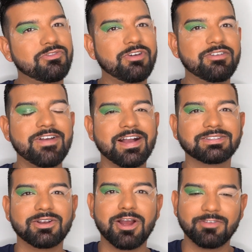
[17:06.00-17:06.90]
fun
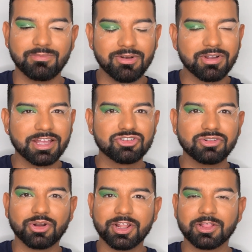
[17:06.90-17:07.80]
facts on Harvey Milk and
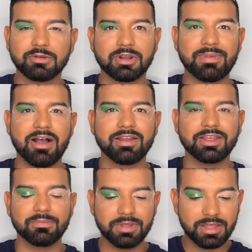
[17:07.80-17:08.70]
learning a little bit about
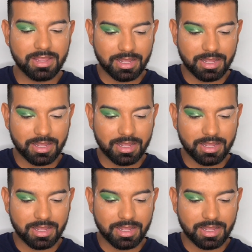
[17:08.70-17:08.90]
him.